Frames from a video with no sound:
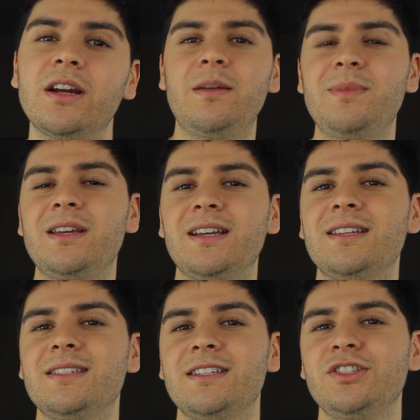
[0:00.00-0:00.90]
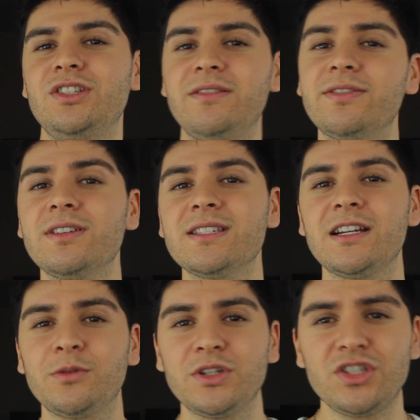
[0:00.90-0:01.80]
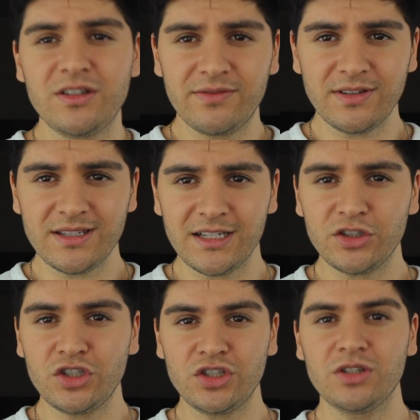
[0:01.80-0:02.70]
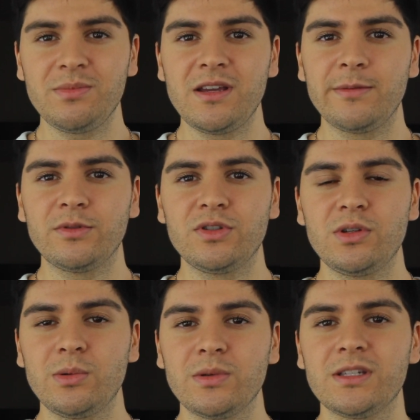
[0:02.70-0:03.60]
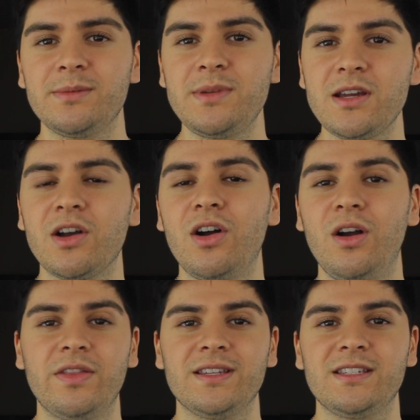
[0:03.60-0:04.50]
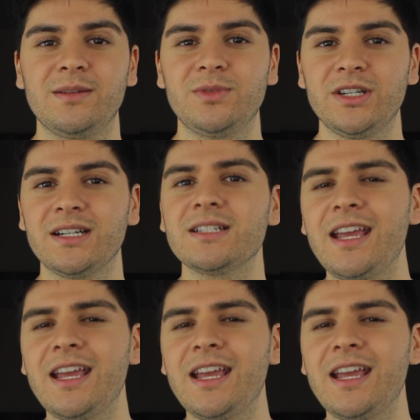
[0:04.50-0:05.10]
and because she feels that way, she feels like she should be able to speak on the subject,